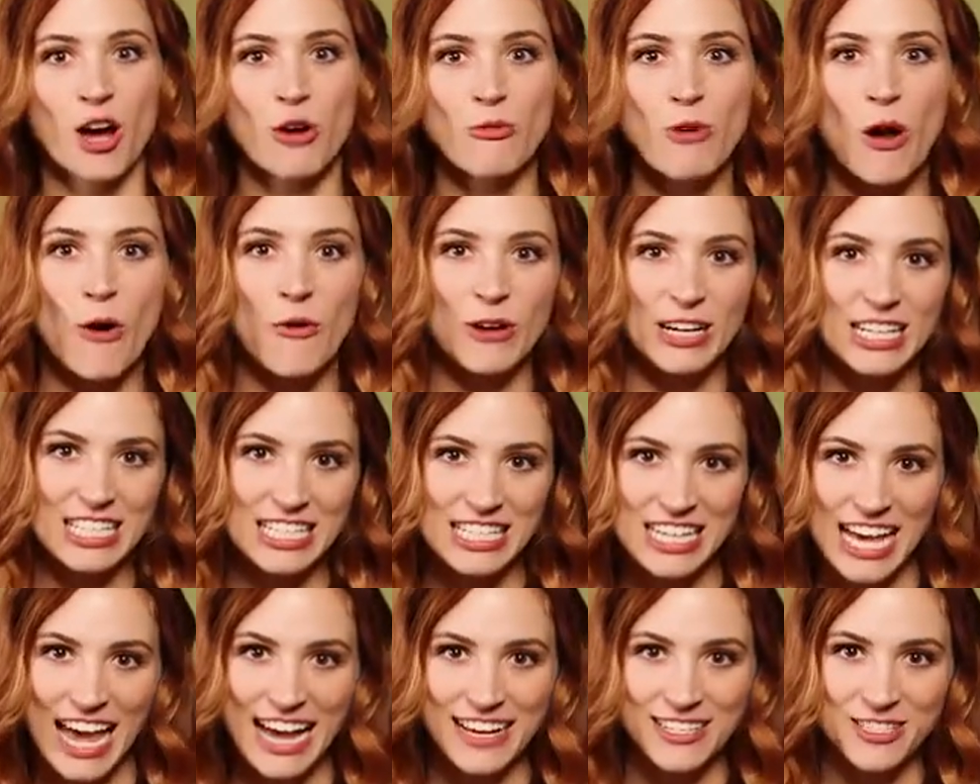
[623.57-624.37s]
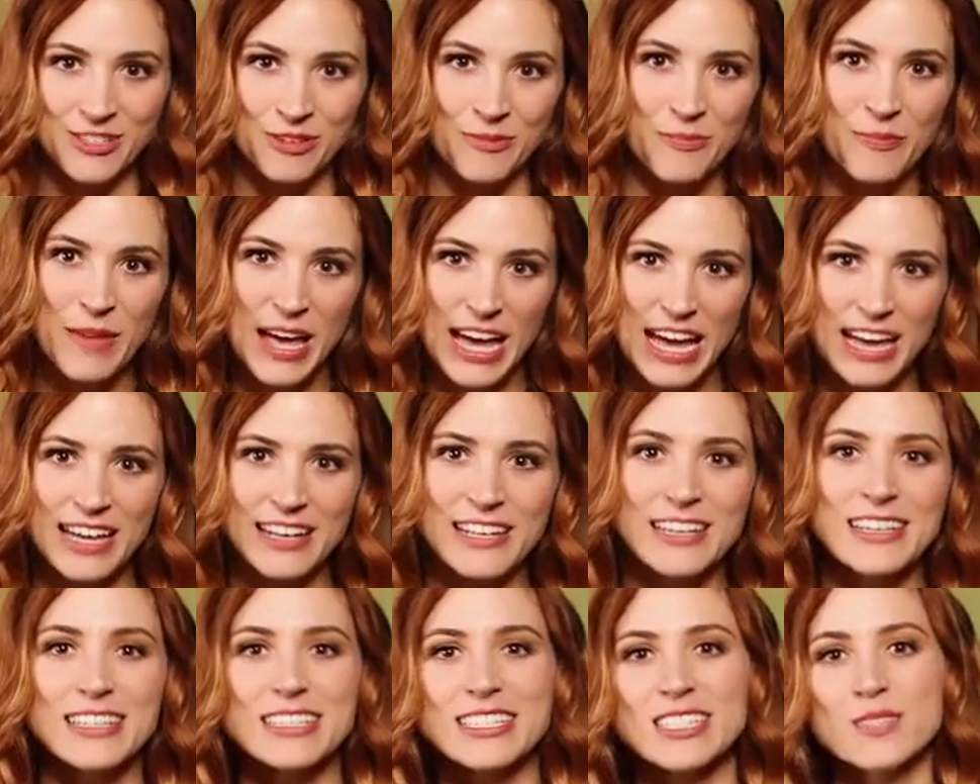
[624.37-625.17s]
Heroic attacks are
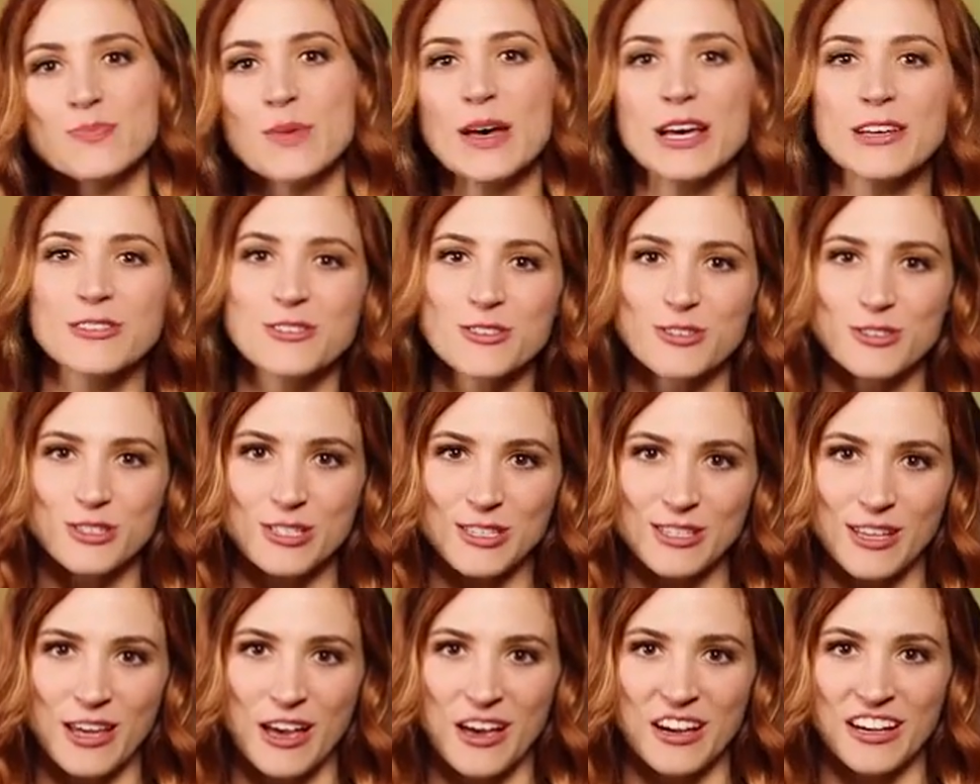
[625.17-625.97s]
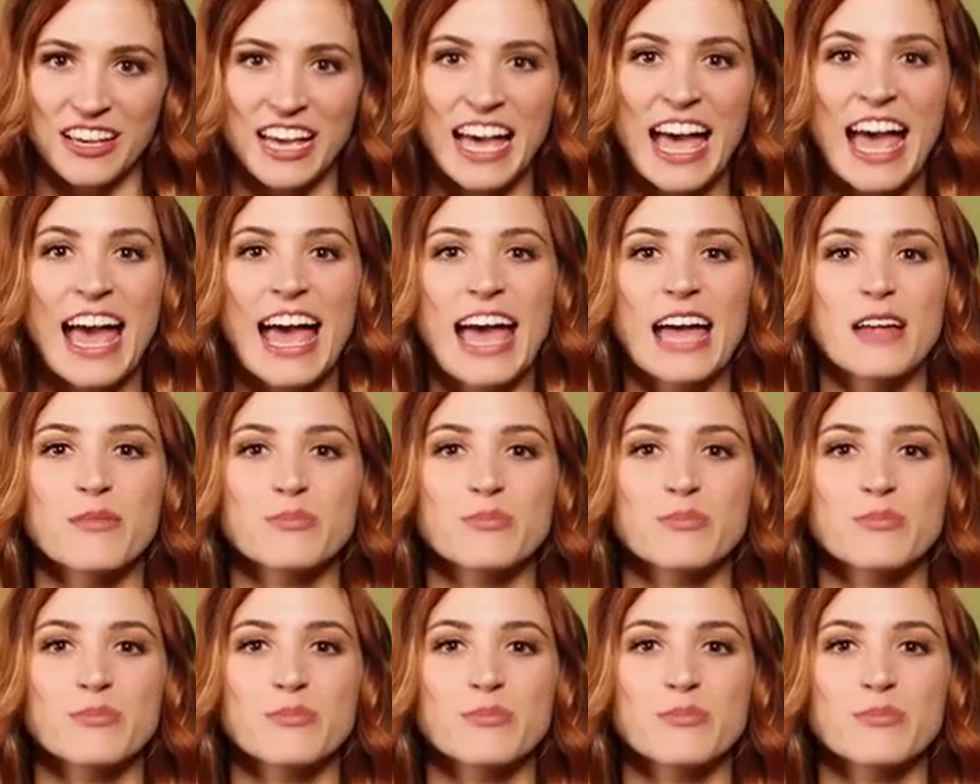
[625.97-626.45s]
made, spells are slung,